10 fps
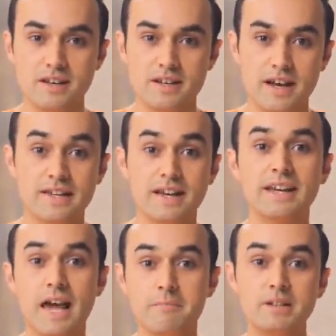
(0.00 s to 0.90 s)
and there
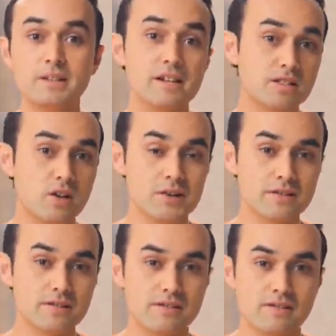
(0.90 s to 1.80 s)
can be less
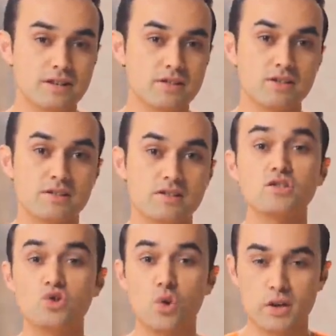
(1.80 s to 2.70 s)
costs such as
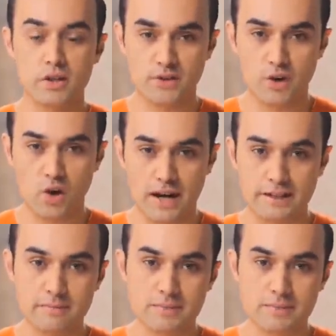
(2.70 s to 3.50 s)
storage for your items.